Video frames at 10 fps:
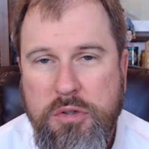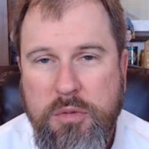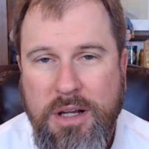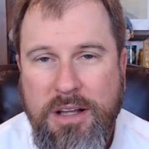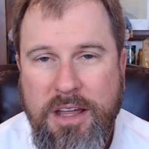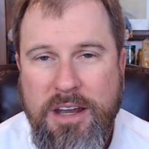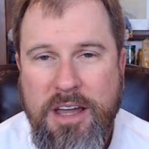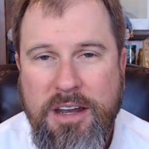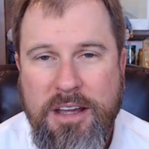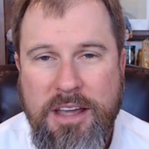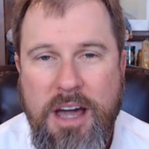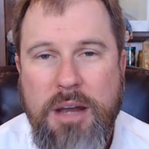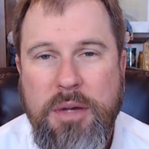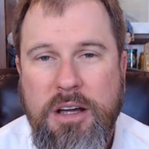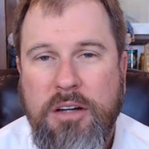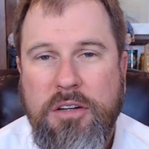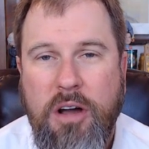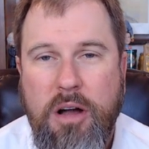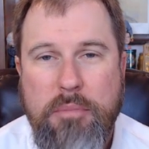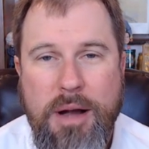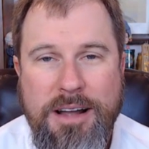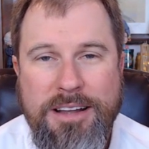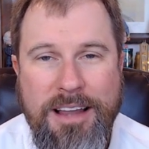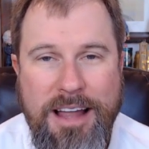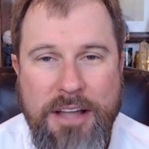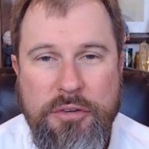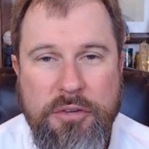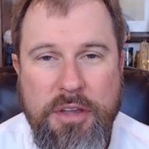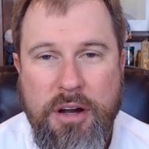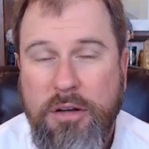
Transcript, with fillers: to mcclanahanacademy.com, buying classes there.